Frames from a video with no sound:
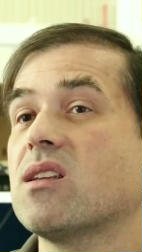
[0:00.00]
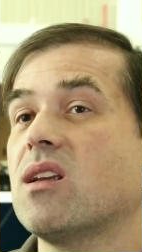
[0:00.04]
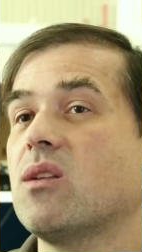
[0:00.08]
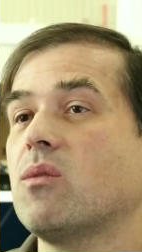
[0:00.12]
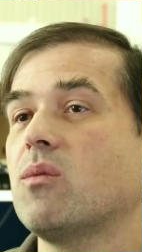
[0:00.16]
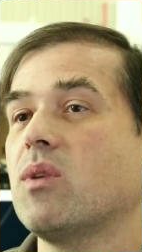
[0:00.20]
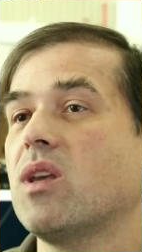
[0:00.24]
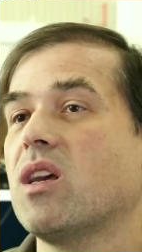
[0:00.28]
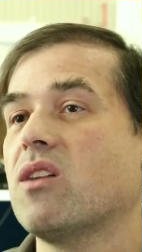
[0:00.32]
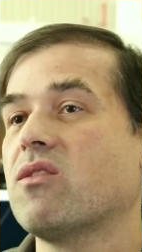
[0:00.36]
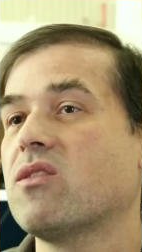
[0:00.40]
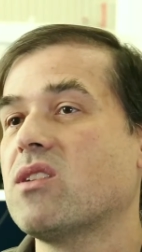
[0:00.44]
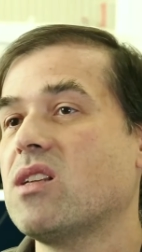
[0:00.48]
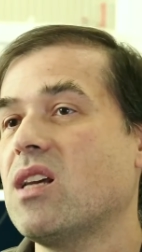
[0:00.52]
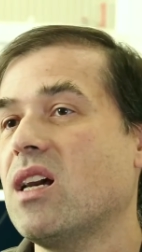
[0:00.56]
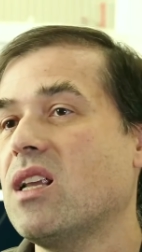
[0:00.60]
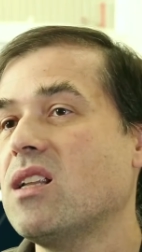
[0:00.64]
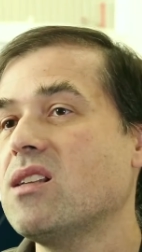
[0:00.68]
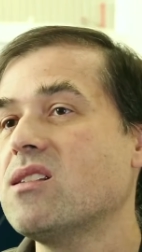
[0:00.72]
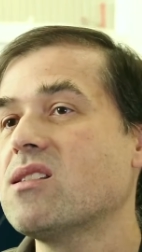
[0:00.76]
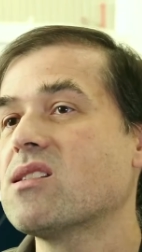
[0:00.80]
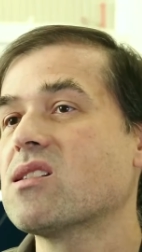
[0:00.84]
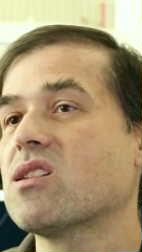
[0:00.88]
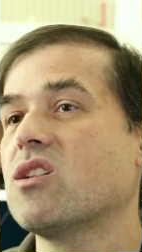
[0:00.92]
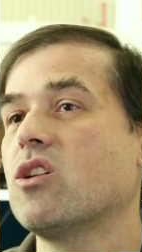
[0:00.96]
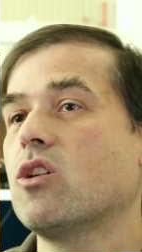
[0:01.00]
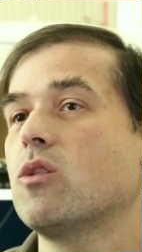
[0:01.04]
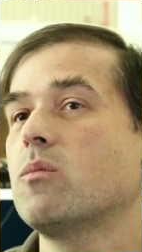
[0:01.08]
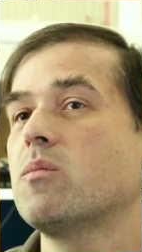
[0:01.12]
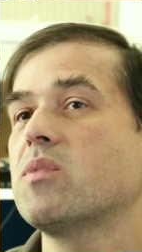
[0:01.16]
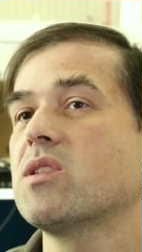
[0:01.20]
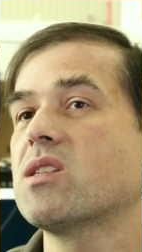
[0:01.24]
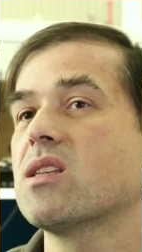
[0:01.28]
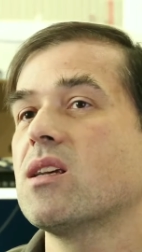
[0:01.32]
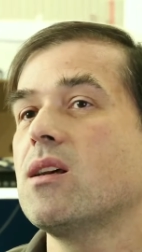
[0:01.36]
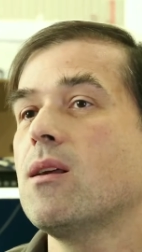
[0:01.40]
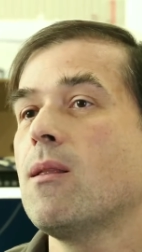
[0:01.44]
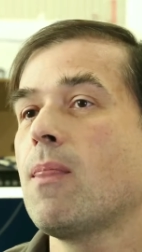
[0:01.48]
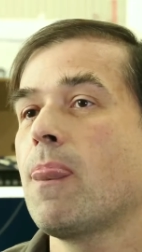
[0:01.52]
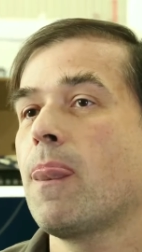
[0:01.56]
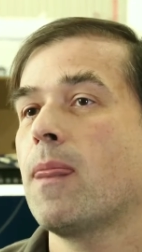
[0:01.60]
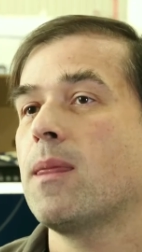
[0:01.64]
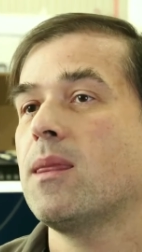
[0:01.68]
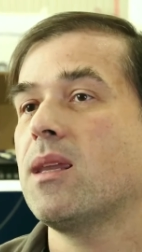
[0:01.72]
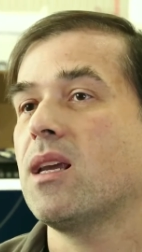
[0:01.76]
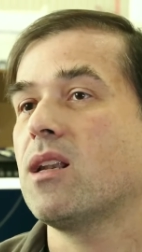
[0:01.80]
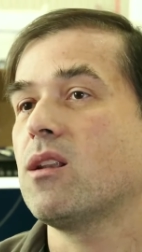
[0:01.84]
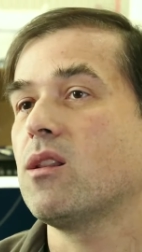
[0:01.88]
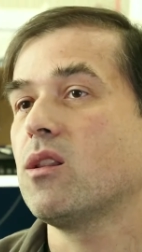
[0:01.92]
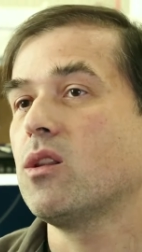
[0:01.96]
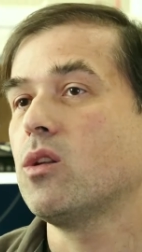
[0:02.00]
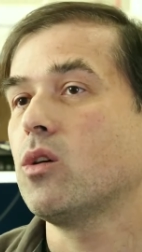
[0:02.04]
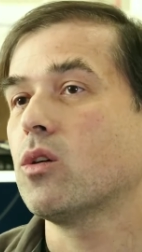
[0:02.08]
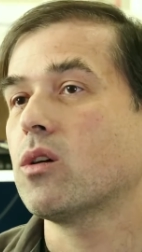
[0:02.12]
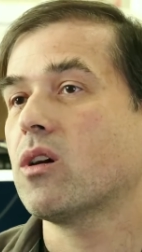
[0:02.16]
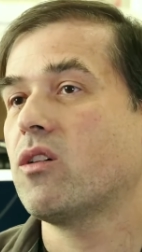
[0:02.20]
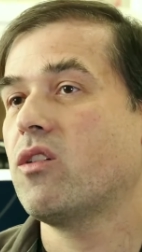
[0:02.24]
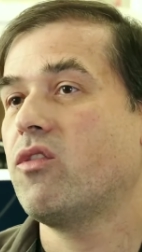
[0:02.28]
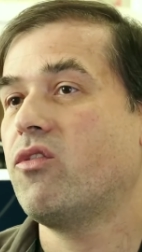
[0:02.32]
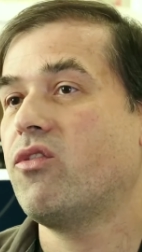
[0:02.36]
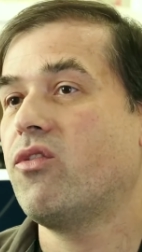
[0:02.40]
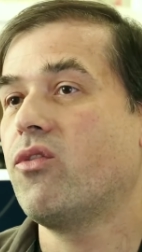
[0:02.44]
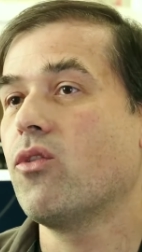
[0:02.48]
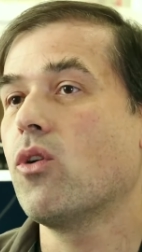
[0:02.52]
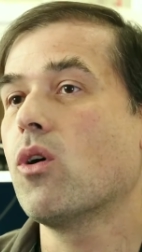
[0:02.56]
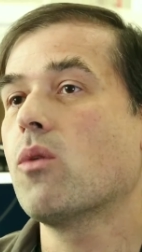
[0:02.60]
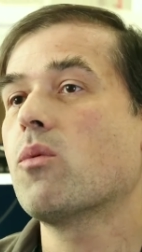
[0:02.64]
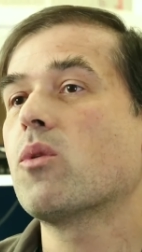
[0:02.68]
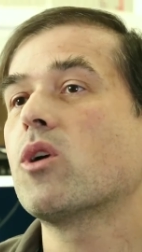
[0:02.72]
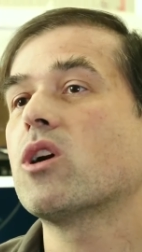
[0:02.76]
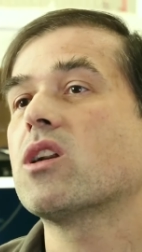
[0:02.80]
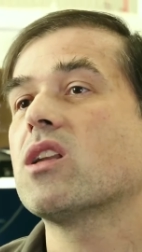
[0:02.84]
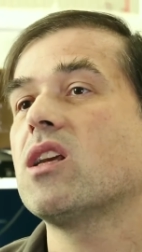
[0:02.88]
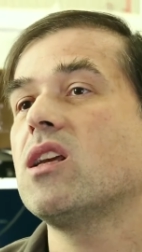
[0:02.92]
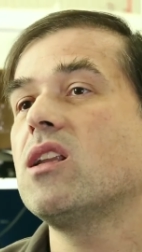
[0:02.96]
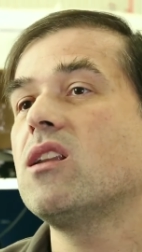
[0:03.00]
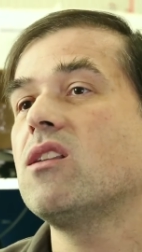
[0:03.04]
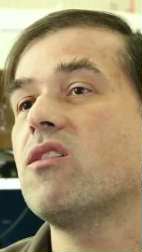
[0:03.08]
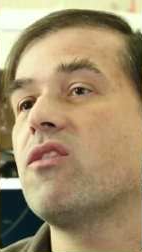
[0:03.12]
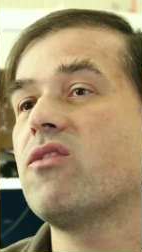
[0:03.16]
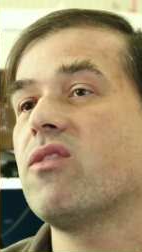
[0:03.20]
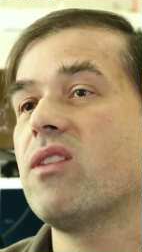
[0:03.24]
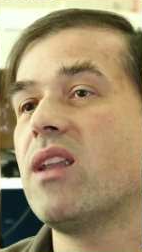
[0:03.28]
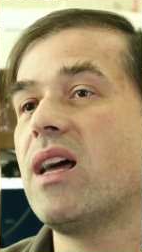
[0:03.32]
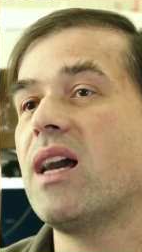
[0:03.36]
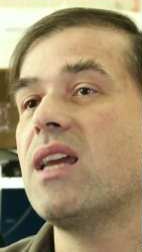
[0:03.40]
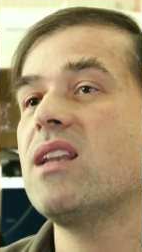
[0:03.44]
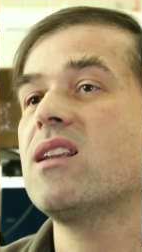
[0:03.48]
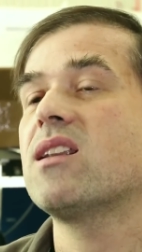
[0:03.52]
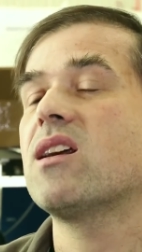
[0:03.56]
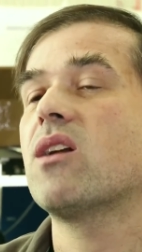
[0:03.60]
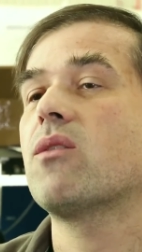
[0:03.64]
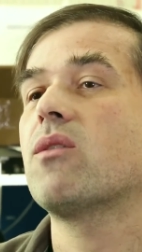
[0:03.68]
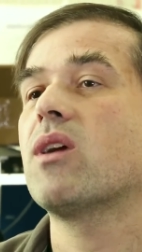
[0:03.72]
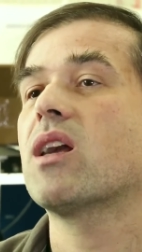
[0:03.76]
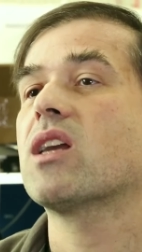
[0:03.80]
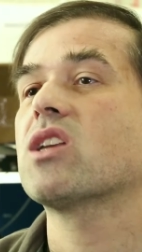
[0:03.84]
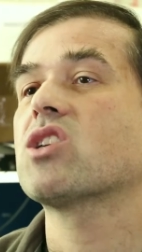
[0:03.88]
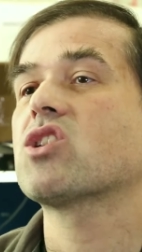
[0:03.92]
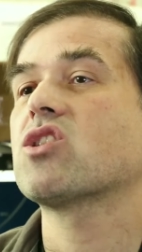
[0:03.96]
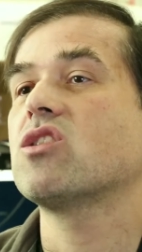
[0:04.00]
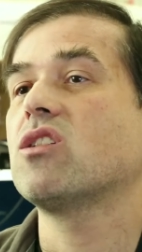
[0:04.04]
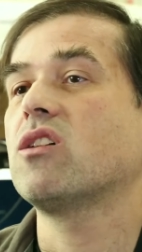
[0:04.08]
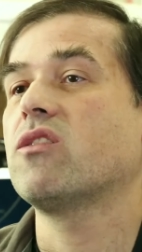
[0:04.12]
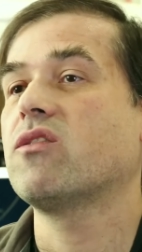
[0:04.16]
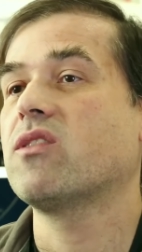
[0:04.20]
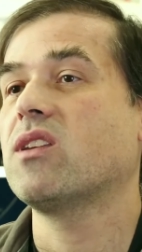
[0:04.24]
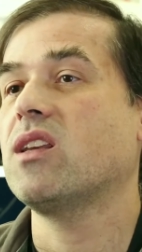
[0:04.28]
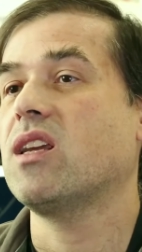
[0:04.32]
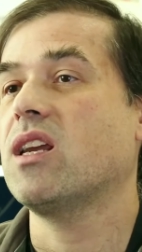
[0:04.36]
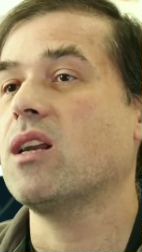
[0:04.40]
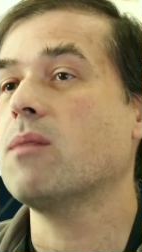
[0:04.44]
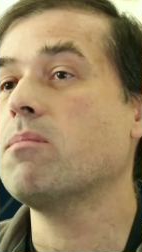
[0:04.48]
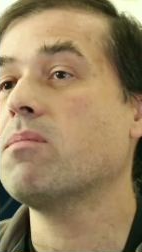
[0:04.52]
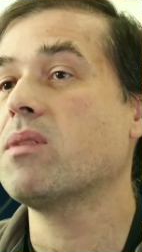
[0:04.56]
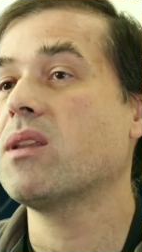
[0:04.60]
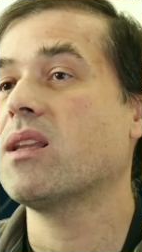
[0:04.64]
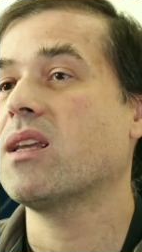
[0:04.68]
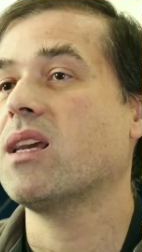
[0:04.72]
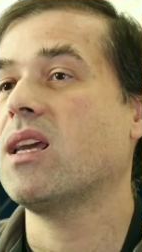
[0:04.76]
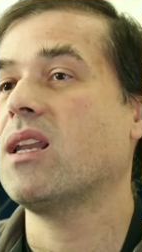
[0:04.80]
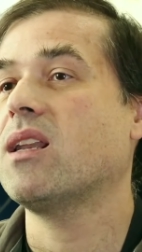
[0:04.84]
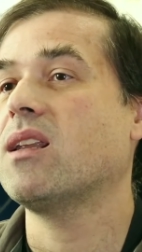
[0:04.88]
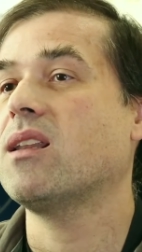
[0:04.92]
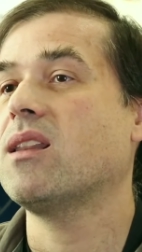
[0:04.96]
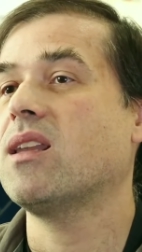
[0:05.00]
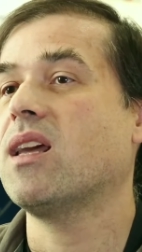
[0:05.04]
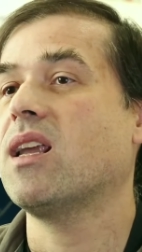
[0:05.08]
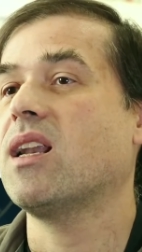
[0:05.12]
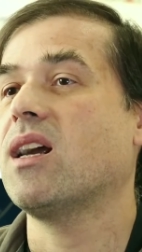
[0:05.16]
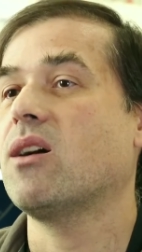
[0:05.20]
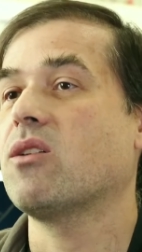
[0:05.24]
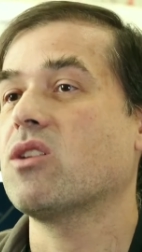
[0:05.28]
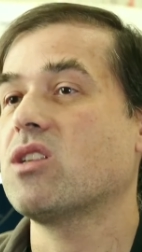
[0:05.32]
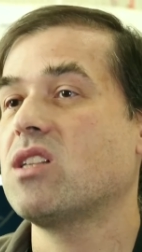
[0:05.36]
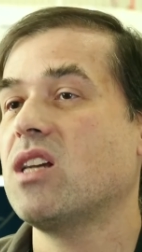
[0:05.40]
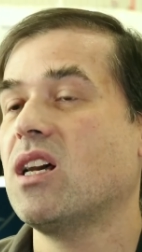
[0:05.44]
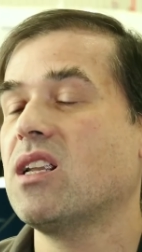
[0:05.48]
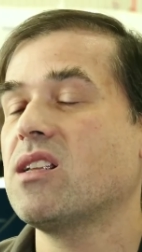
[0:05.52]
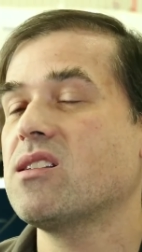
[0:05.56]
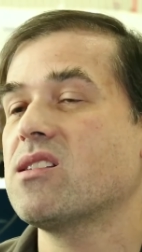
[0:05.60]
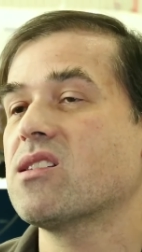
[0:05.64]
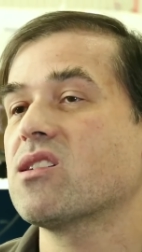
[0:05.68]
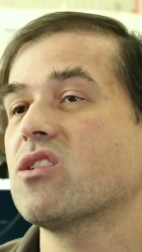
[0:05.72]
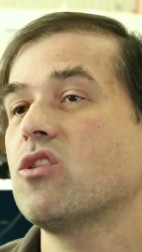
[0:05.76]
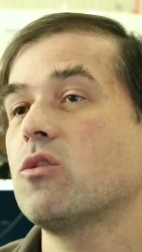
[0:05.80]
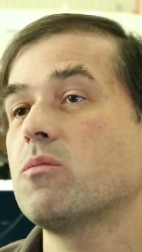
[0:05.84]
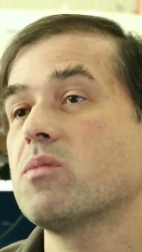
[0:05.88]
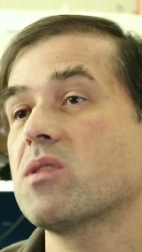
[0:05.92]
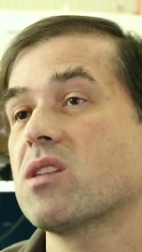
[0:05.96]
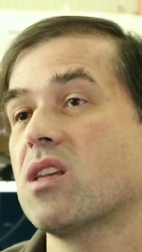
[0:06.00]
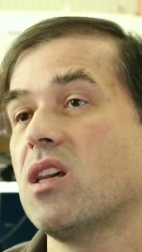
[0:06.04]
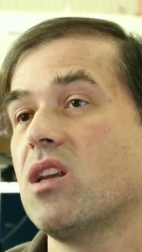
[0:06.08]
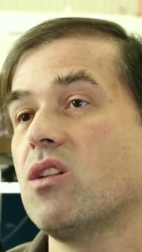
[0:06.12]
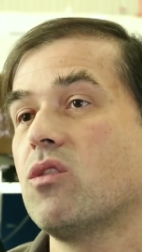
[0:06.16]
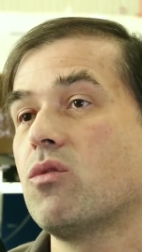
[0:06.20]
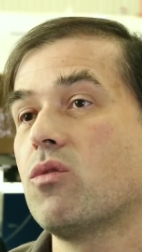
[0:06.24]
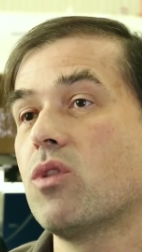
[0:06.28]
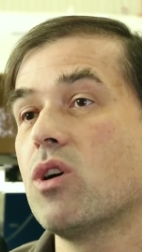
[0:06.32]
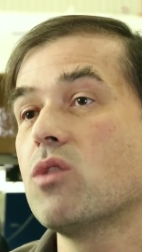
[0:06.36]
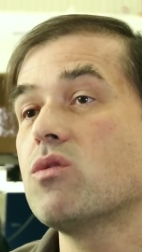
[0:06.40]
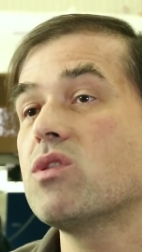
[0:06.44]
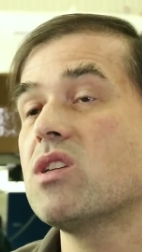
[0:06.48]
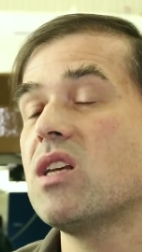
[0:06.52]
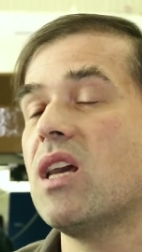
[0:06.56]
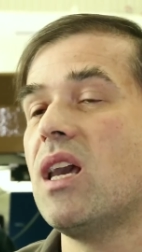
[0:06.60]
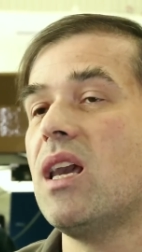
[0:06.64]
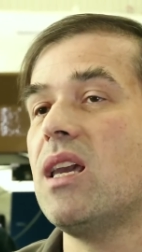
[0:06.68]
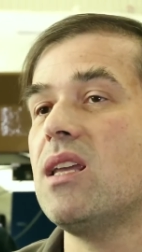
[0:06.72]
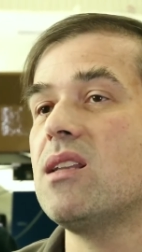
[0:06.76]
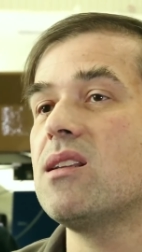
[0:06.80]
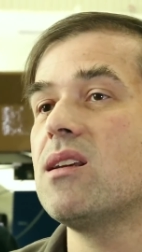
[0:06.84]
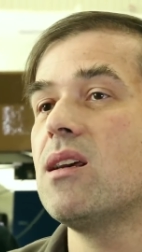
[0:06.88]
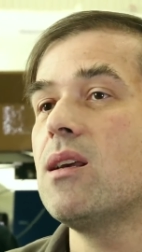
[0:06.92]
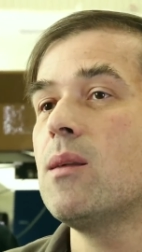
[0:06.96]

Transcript: and we have telescopes that look forward in the flight direction of the airplane, and then our telescopes can rotate